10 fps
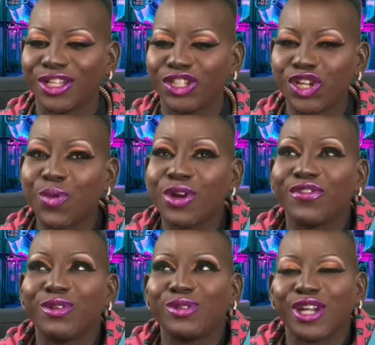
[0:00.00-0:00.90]
Show
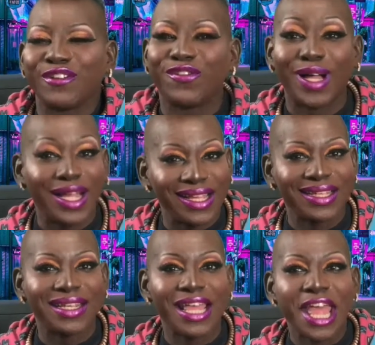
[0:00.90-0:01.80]
reviews are
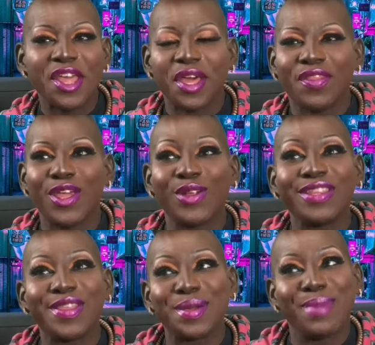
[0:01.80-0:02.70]
fun. The only
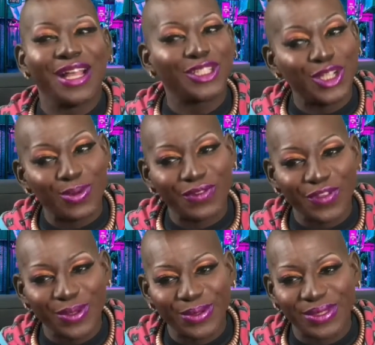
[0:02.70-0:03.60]
thing about show
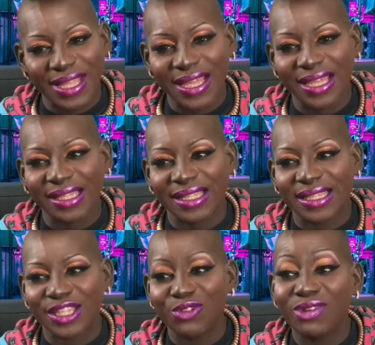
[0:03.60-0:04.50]
reviews is
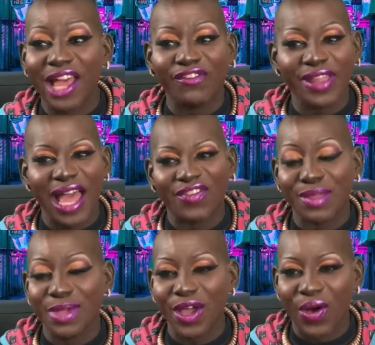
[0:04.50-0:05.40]
you definitely have to
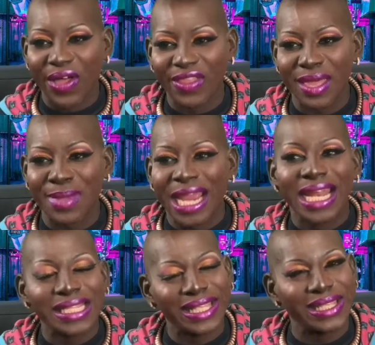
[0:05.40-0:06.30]
be on them, and
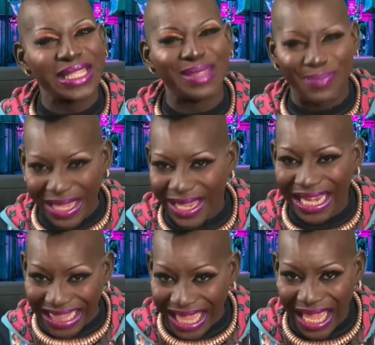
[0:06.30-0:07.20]
it's a speed
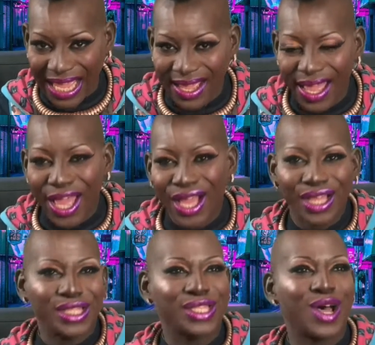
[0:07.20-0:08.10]
thing.
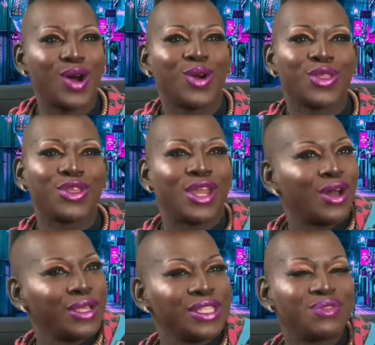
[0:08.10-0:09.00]
So, you know,
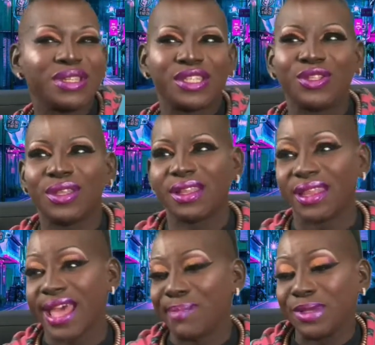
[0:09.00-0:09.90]
as soon as
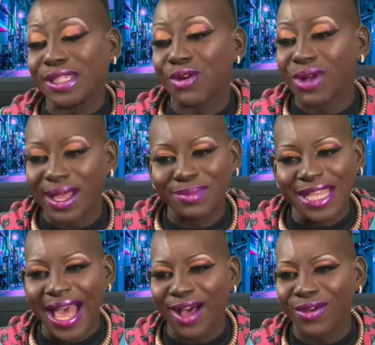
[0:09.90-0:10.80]
the episode comes
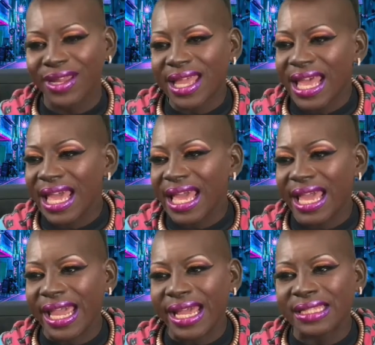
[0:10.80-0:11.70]
out,
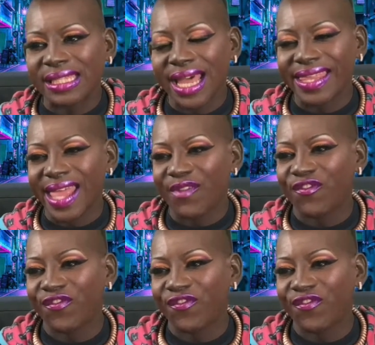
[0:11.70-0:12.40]
it's like that